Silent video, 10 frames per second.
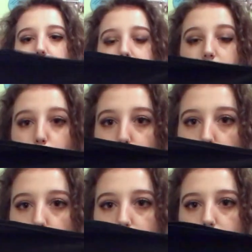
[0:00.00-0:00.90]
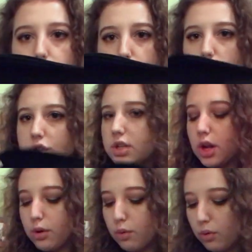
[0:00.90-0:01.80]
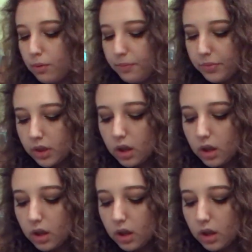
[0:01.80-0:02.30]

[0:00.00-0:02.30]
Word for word: it's like curved too which is kind of cool